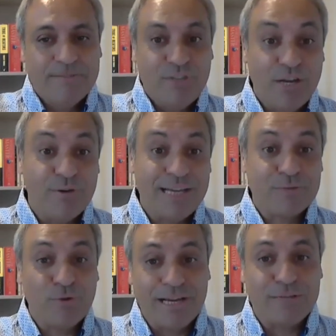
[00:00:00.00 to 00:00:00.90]
Neil,
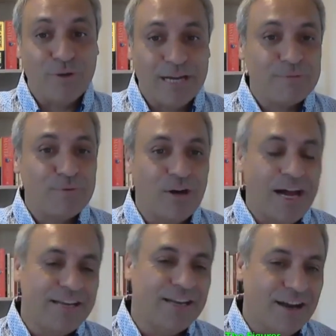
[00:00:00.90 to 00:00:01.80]
guess what?
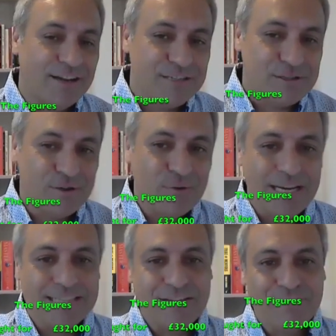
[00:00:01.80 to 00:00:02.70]
And I just thought, well,
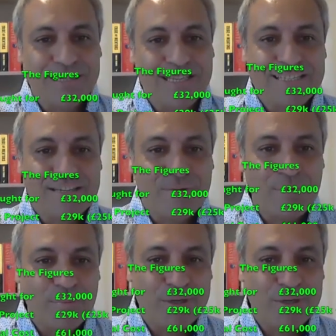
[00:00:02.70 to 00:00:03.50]
let's have a proper